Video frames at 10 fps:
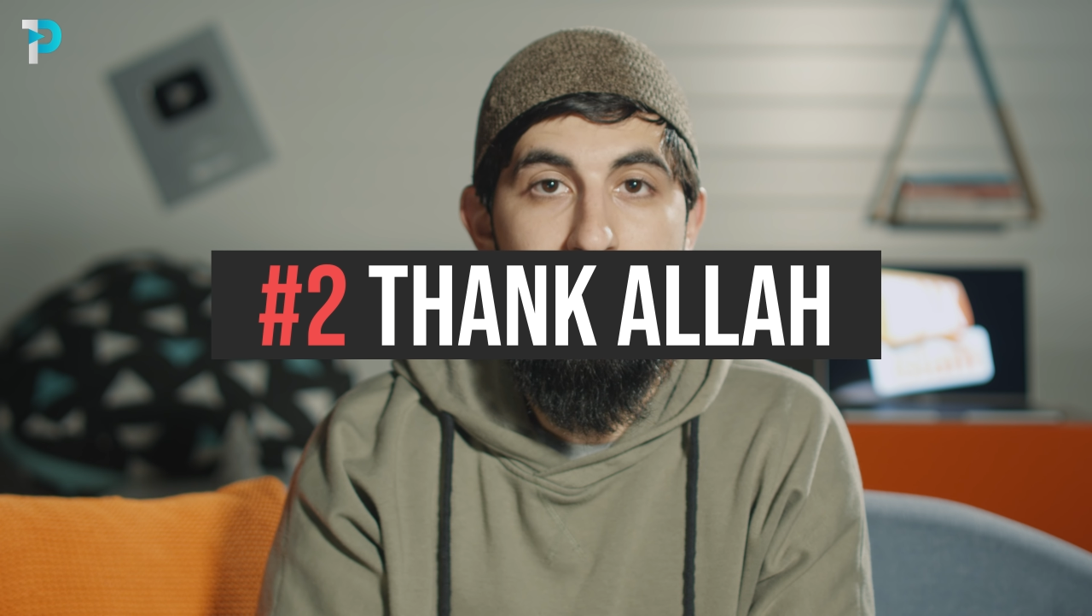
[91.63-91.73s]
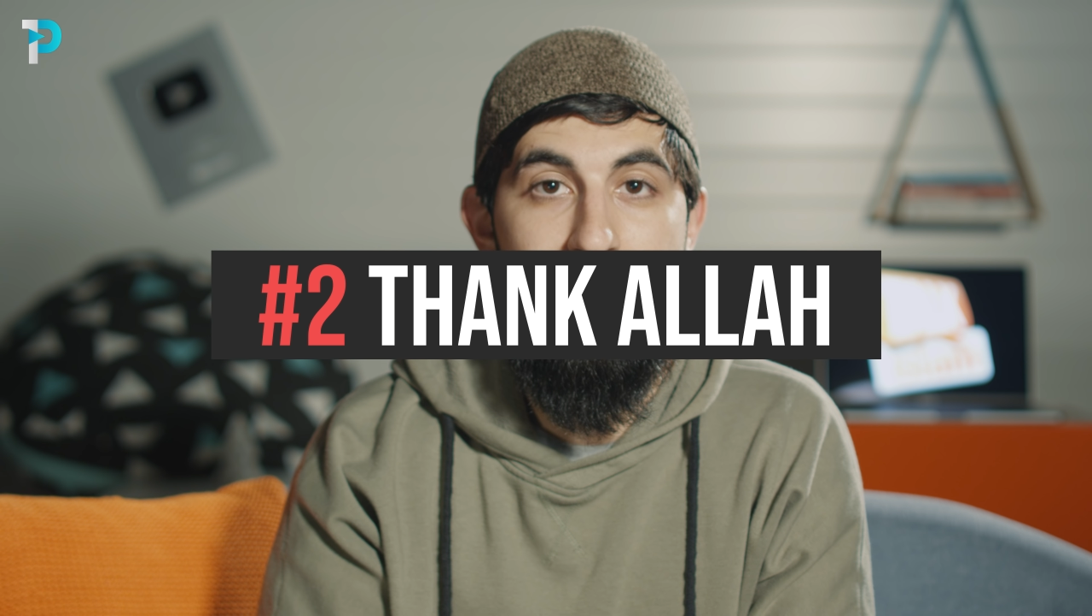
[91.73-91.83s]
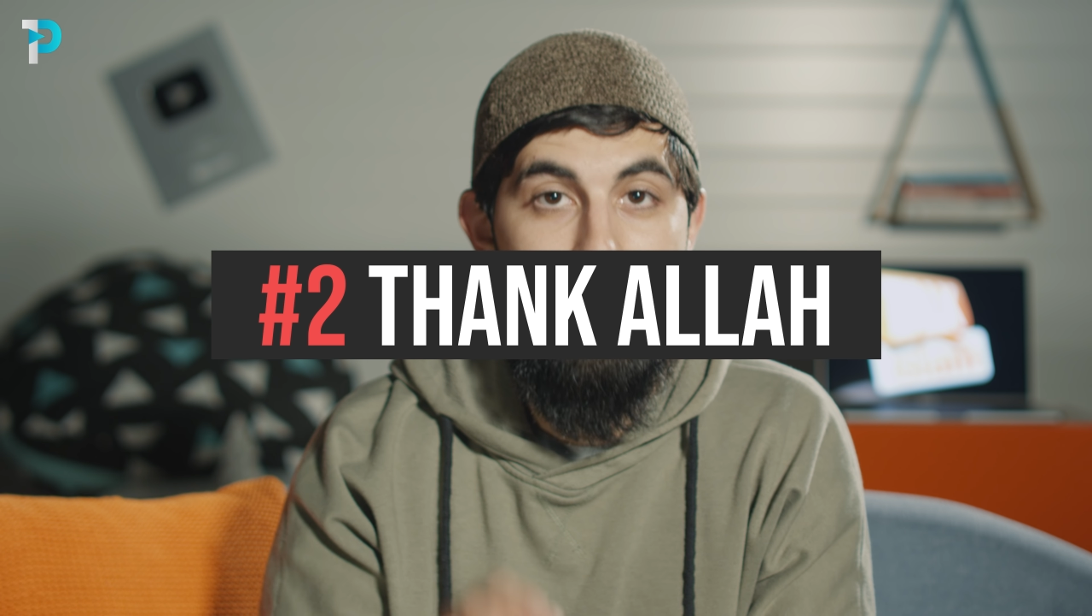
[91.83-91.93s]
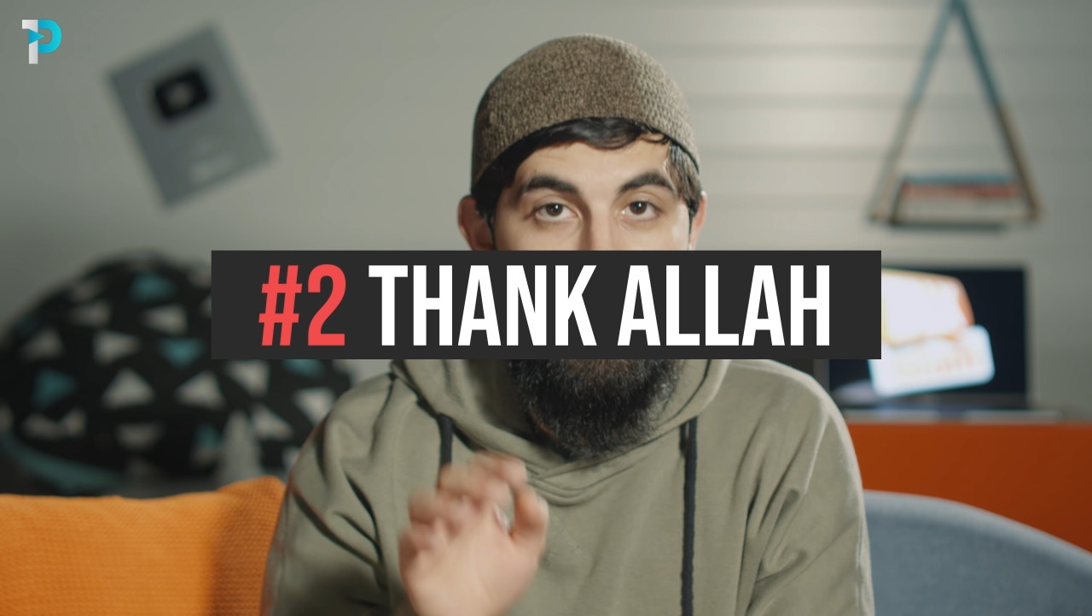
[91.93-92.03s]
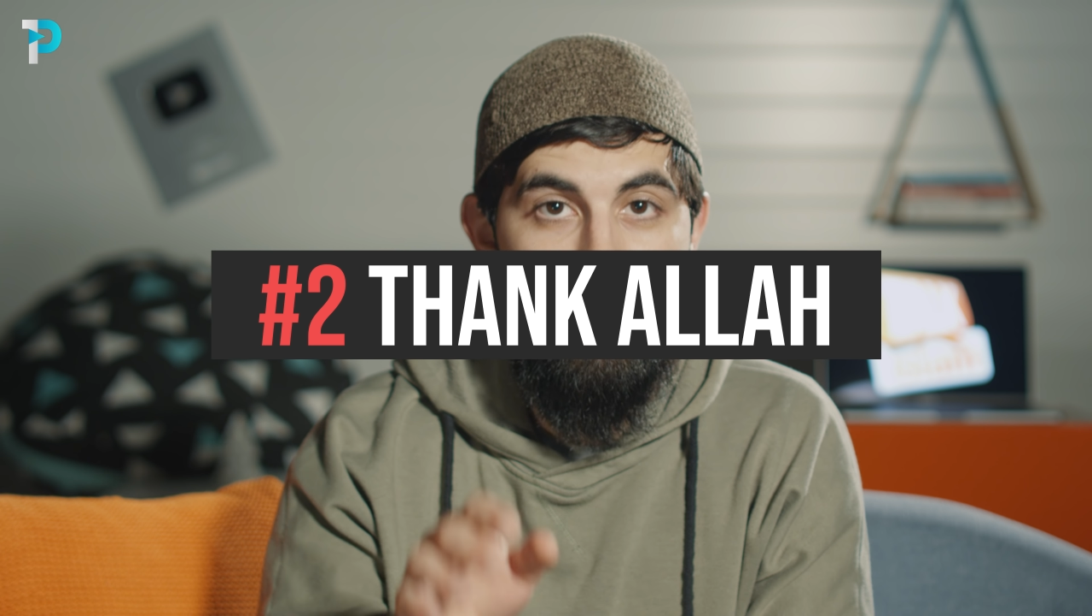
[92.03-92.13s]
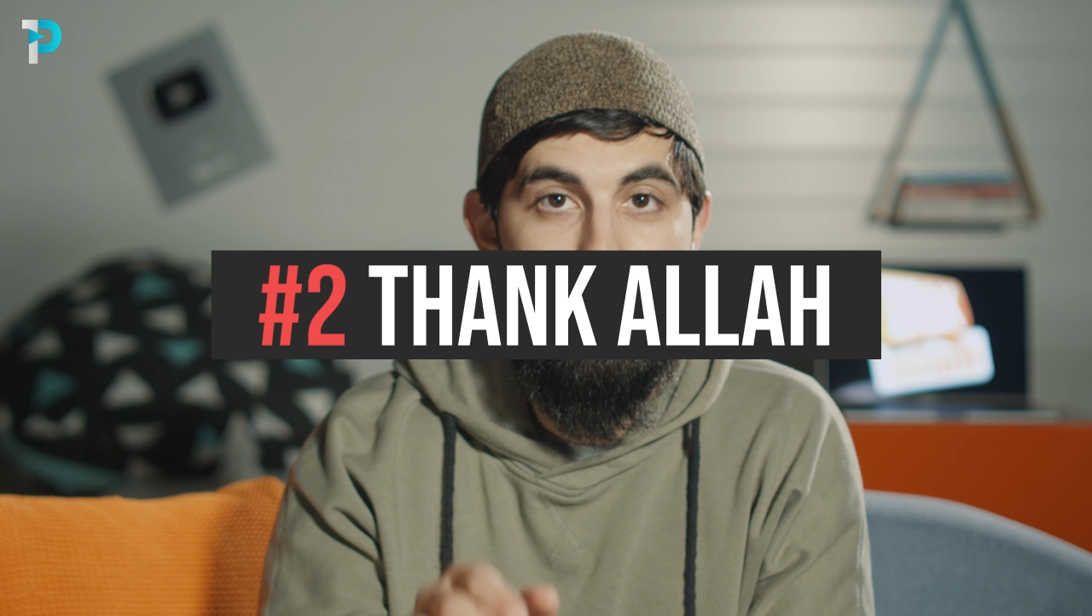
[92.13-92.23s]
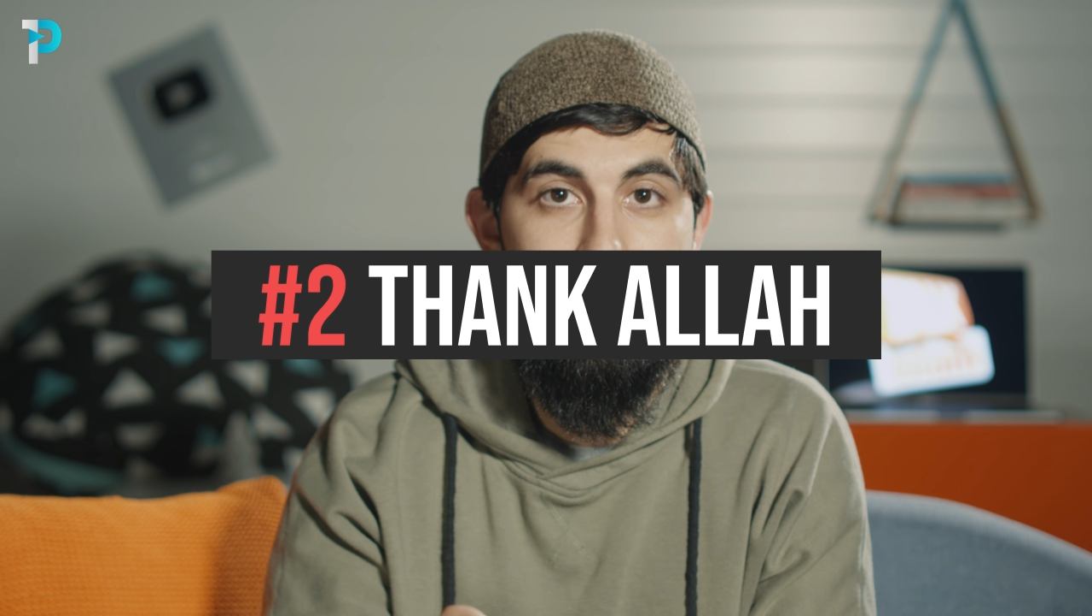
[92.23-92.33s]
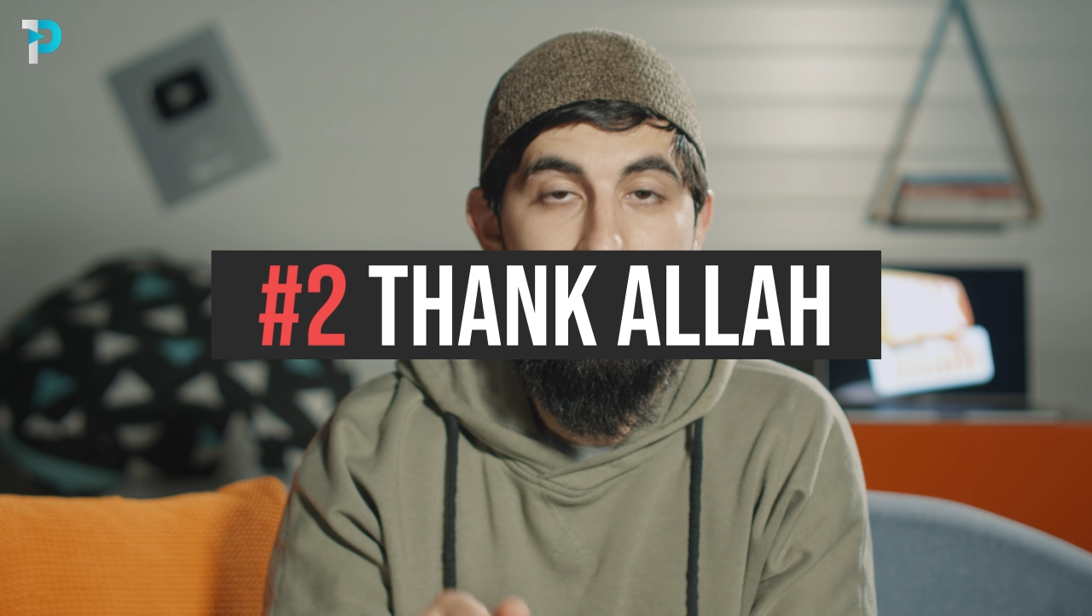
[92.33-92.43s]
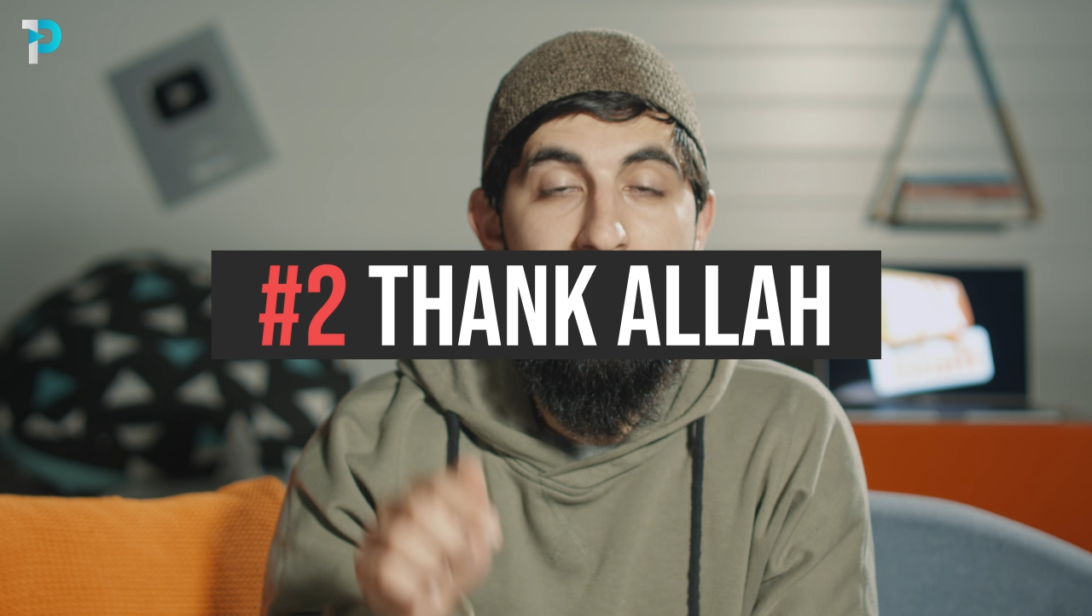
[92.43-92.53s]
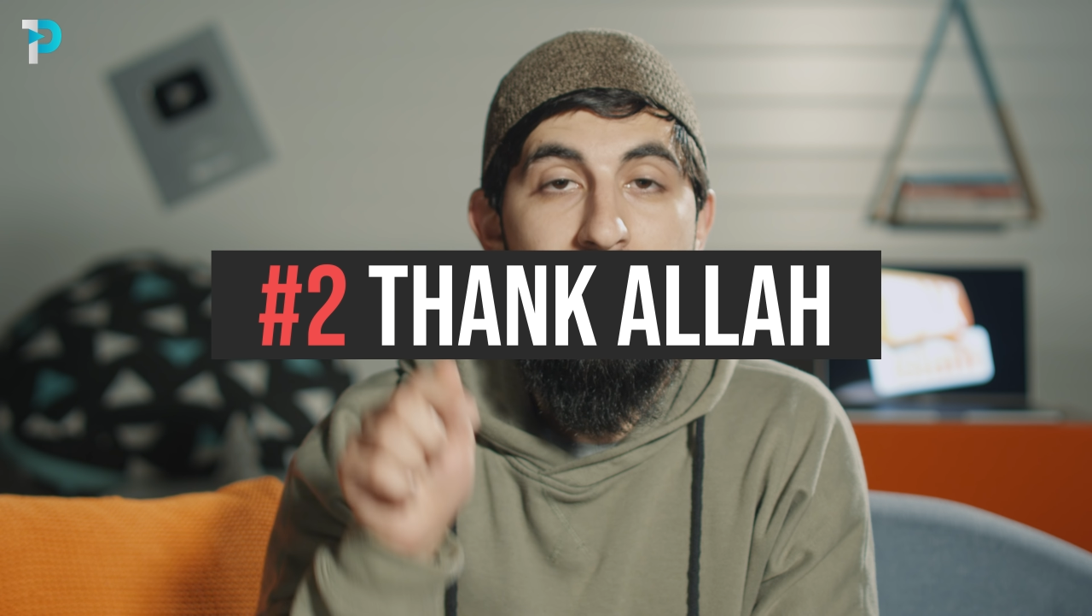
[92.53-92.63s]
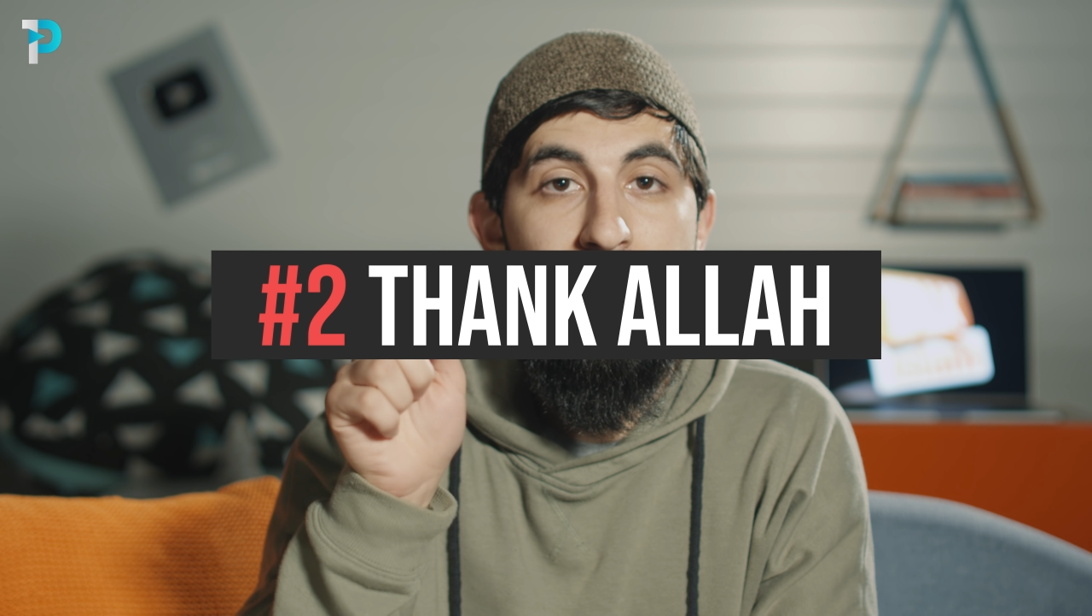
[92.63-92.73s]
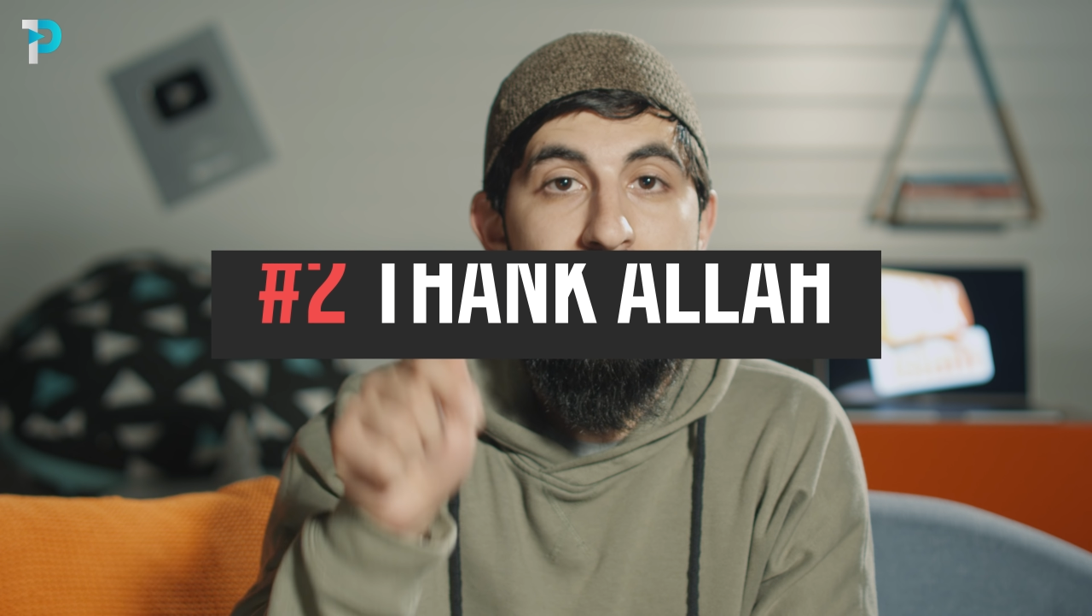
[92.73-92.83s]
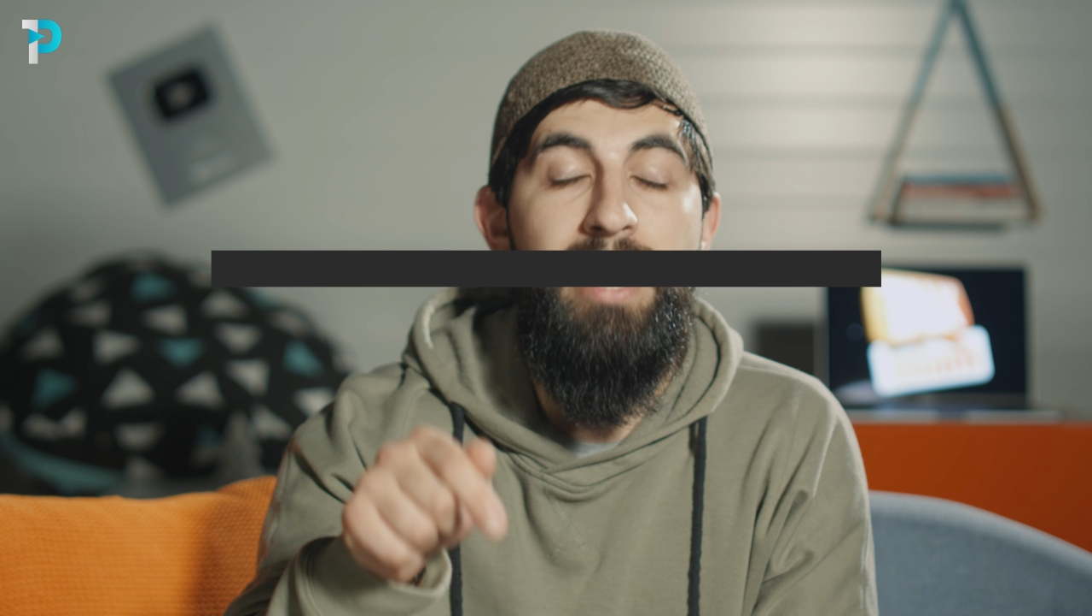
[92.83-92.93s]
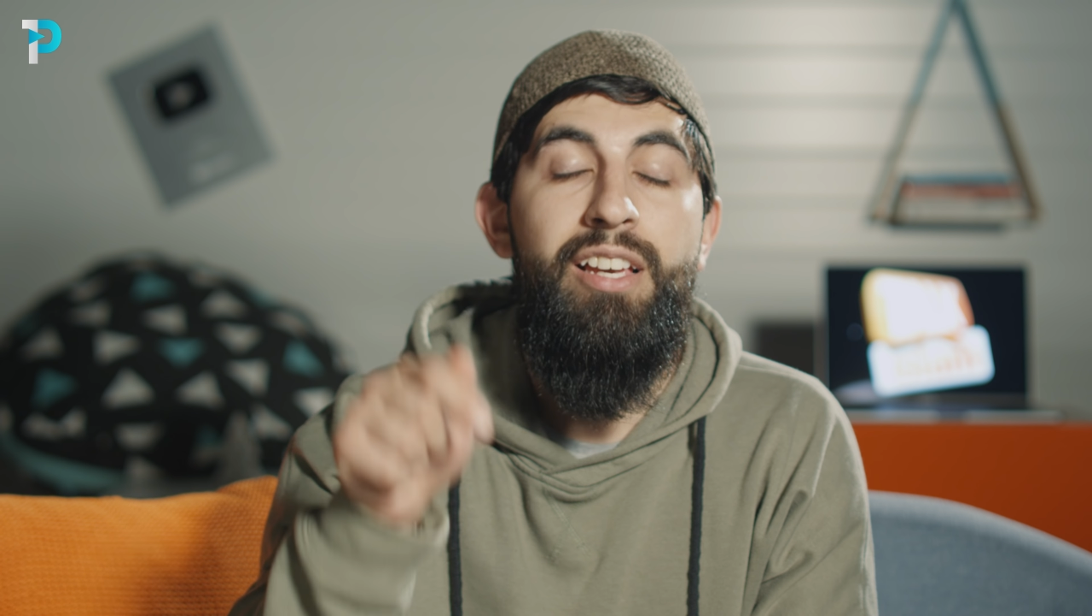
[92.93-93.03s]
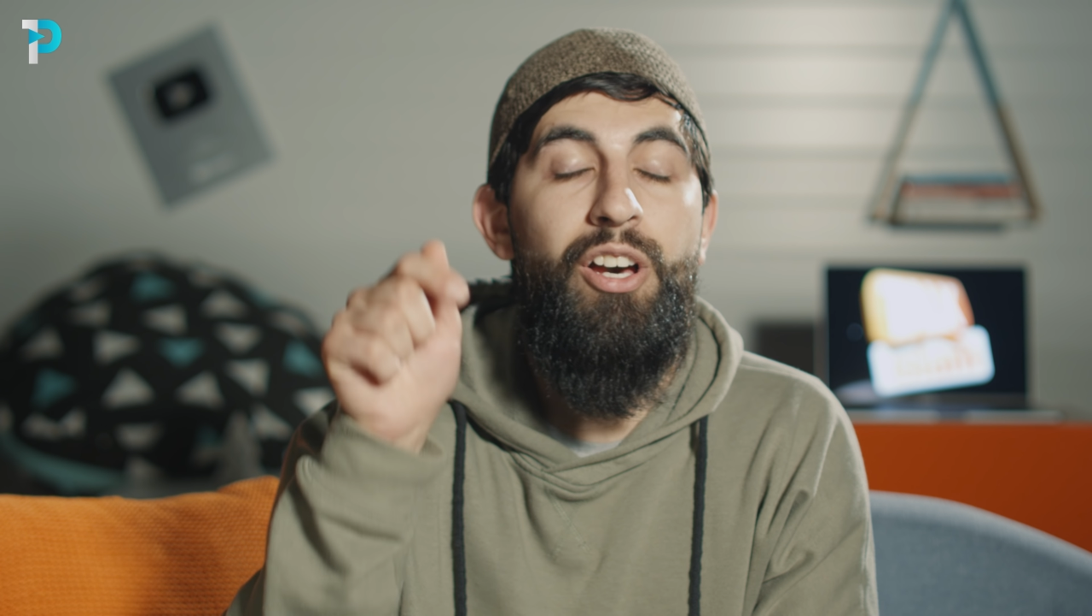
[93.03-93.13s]
Yes,
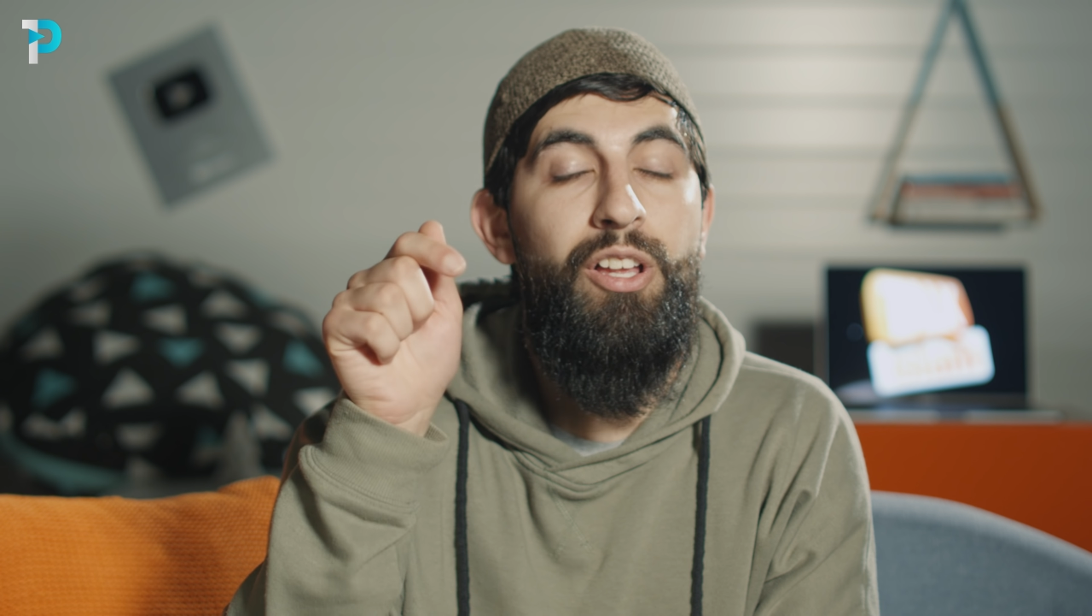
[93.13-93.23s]
thank